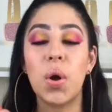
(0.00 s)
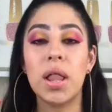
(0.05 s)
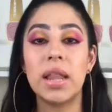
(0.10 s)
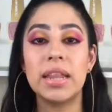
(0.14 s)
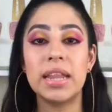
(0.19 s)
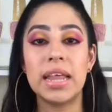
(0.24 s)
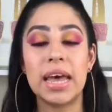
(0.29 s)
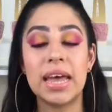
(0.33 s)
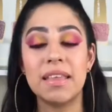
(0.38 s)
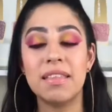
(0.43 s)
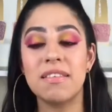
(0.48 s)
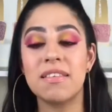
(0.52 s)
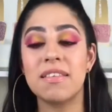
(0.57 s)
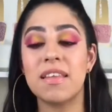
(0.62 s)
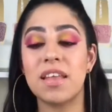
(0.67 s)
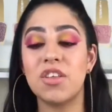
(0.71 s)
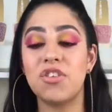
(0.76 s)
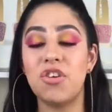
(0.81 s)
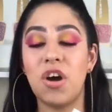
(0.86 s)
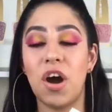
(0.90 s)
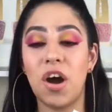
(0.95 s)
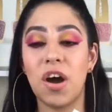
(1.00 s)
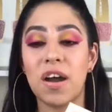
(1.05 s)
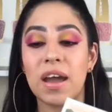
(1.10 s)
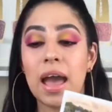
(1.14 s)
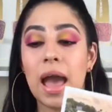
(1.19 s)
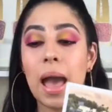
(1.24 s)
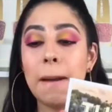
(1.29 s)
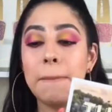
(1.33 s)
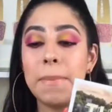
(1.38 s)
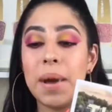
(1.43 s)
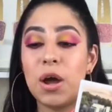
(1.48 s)
let's talk
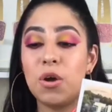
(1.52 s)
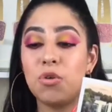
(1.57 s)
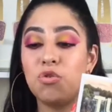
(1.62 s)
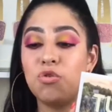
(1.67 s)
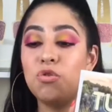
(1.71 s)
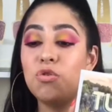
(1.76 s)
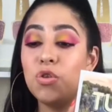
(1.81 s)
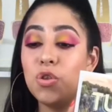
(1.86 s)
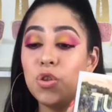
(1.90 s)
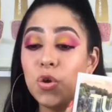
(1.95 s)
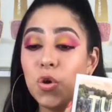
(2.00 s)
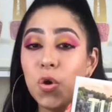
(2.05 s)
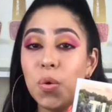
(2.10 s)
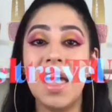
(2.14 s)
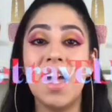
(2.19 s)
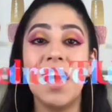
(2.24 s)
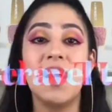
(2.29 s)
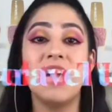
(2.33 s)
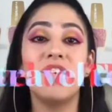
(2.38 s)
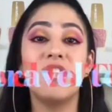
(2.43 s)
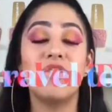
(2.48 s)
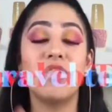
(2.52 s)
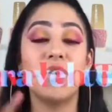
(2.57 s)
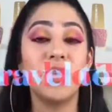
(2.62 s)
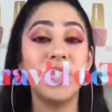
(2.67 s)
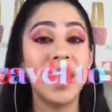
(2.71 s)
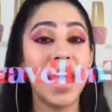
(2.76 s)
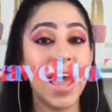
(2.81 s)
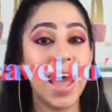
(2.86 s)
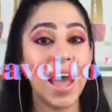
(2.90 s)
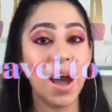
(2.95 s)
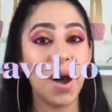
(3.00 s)
about Tulum. So
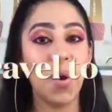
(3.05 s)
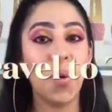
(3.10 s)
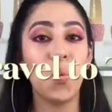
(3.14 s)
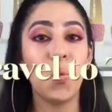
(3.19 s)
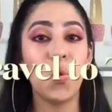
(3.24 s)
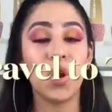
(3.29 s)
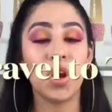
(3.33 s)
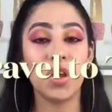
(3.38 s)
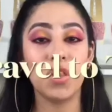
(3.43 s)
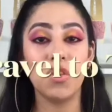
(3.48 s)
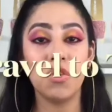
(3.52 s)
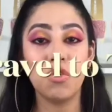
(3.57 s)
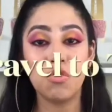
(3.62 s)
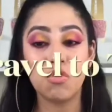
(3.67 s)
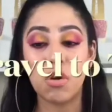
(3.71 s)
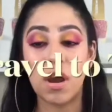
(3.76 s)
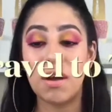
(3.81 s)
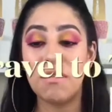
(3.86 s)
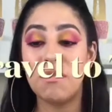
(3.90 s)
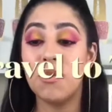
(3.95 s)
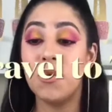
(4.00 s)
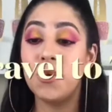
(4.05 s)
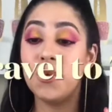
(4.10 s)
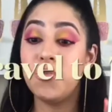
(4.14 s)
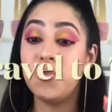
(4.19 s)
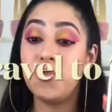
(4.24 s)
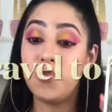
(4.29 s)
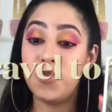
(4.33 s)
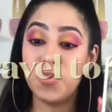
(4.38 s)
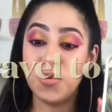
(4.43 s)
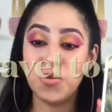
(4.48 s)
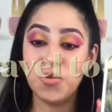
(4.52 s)
now we're gonna travel
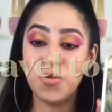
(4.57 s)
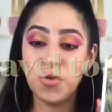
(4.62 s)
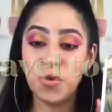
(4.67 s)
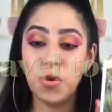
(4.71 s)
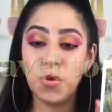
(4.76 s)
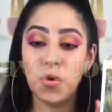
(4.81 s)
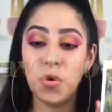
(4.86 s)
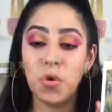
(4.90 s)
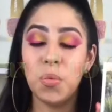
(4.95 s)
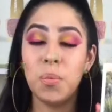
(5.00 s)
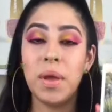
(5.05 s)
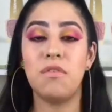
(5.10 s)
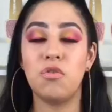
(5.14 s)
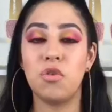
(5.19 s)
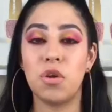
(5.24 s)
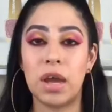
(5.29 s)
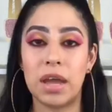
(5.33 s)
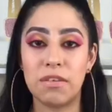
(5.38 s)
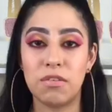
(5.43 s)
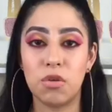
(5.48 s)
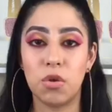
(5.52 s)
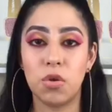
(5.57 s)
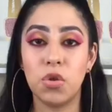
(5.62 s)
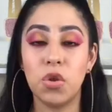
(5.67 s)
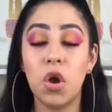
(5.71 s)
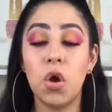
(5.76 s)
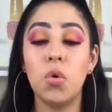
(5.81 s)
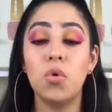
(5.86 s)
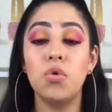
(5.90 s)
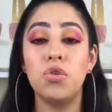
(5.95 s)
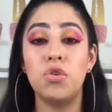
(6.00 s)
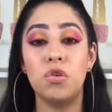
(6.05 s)
to Tulum. If you guys don't
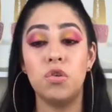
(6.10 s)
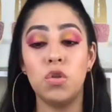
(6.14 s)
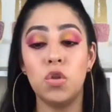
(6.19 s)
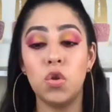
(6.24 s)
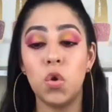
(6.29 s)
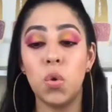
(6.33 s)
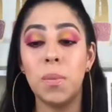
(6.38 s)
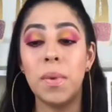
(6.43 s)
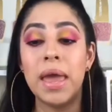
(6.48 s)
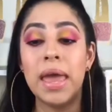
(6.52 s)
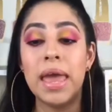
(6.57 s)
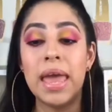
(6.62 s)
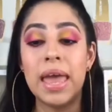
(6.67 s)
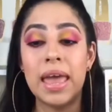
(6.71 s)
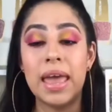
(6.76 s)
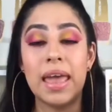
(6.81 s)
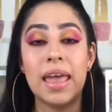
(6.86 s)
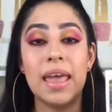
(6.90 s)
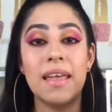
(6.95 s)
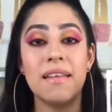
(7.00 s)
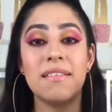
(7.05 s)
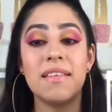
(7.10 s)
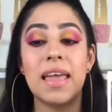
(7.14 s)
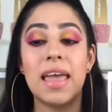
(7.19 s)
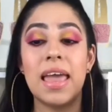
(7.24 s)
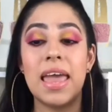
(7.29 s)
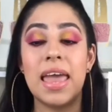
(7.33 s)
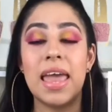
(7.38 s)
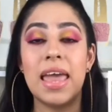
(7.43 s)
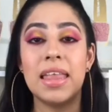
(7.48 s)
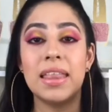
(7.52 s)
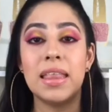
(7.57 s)
know, Tulum is
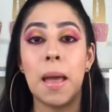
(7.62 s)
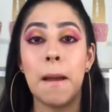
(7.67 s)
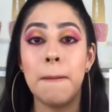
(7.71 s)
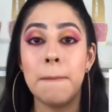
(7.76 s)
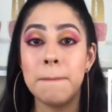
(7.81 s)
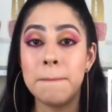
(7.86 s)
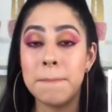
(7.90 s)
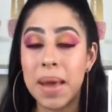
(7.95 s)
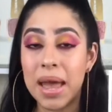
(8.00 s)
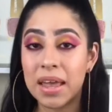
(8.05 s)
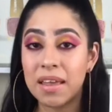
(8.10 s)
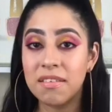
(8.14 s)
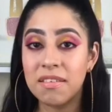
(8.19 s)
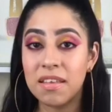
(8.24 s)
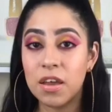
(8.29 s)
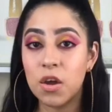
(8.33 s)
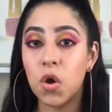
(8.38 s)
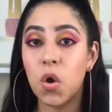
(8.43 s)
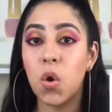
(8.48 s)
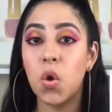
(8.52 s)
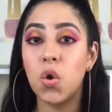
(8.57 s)
in Mexico,